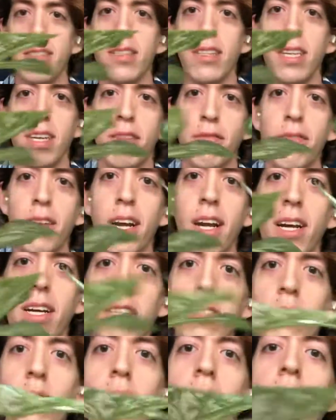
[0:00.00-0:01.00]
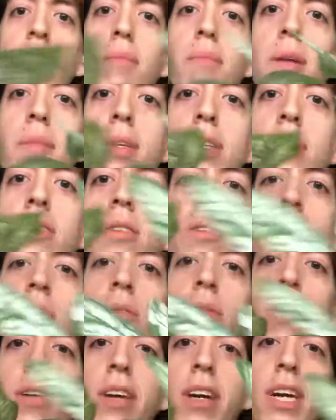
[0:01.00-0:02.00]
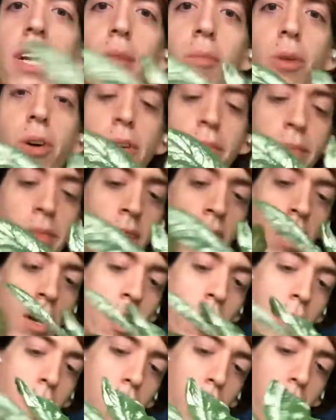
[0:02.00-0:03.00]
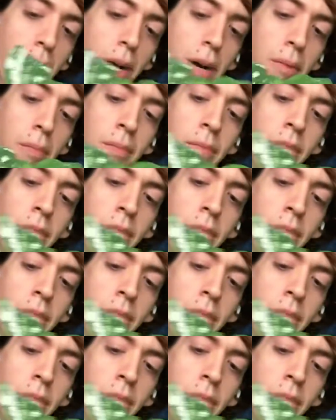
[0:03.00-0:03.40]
leaf that I could try to maybe show you on camera. But